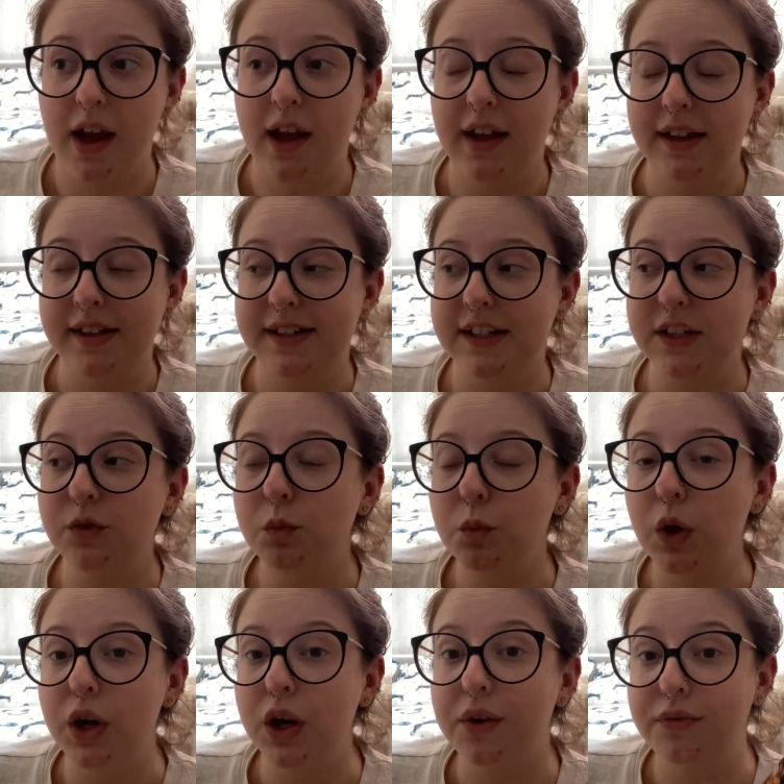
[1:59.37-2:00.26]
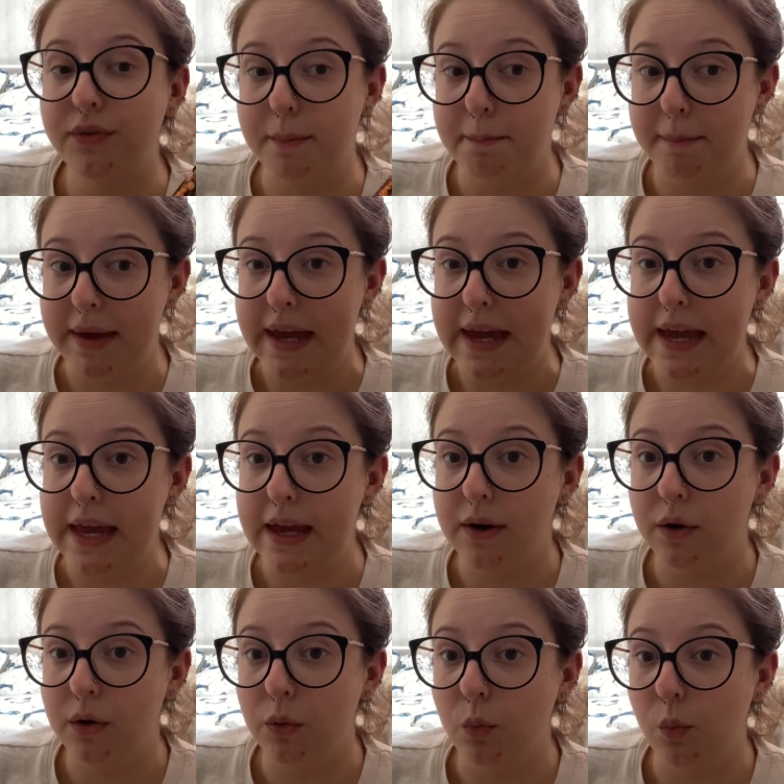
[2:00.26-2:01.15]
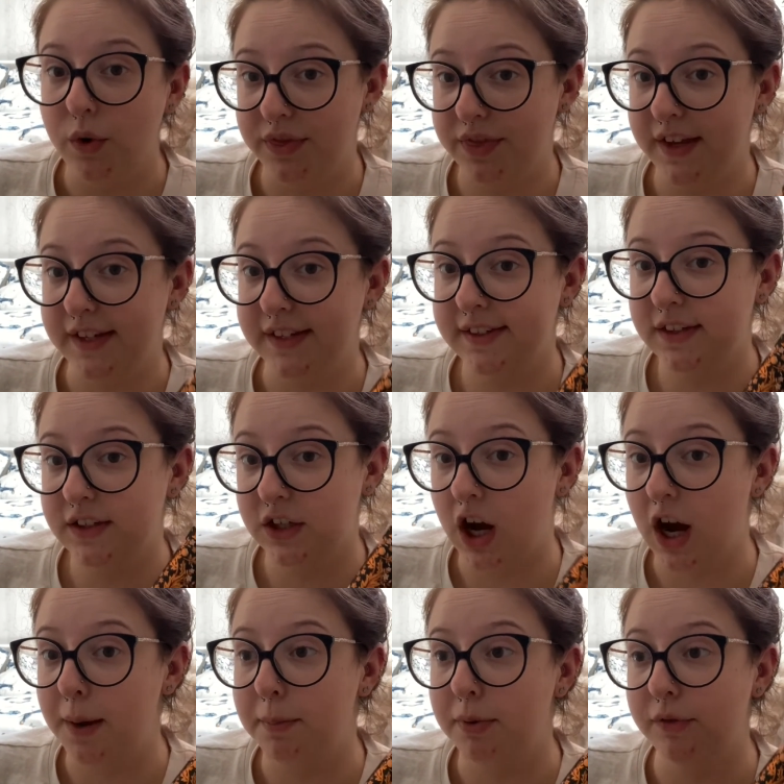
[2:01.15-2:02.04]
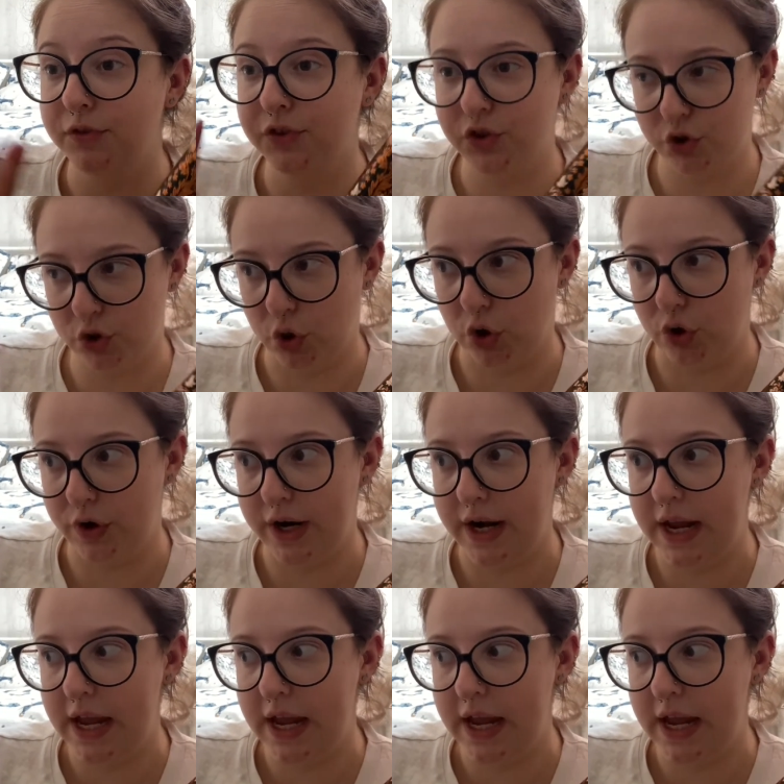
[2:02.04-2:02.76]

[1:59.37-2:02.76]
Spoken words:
It didn't work for me with this type of story,